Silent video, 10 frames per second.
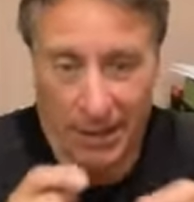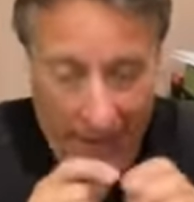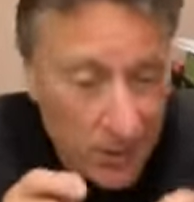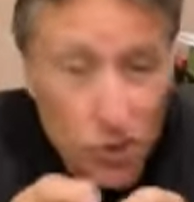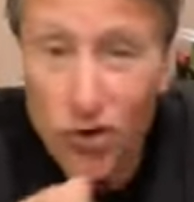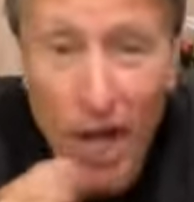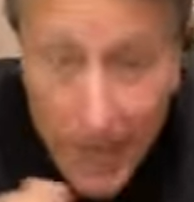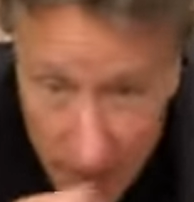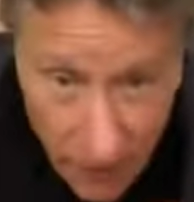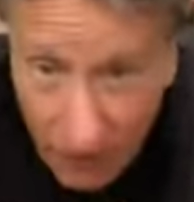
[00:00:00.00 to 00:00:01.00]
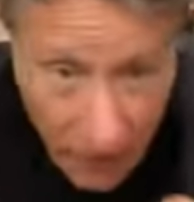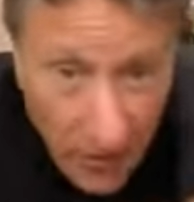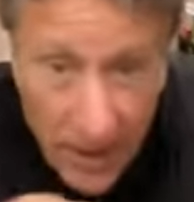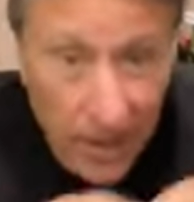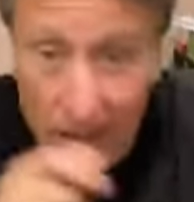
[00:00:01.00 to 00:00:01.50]
He's trying to
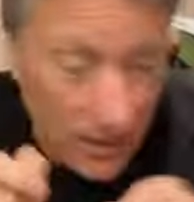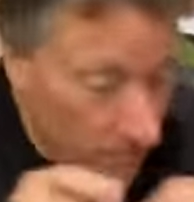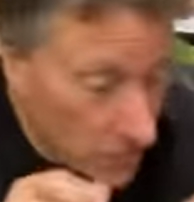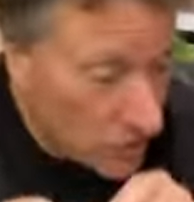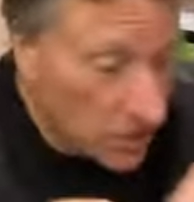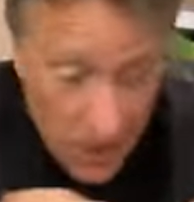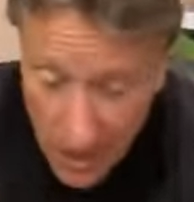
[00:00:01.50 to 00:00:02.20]
fucking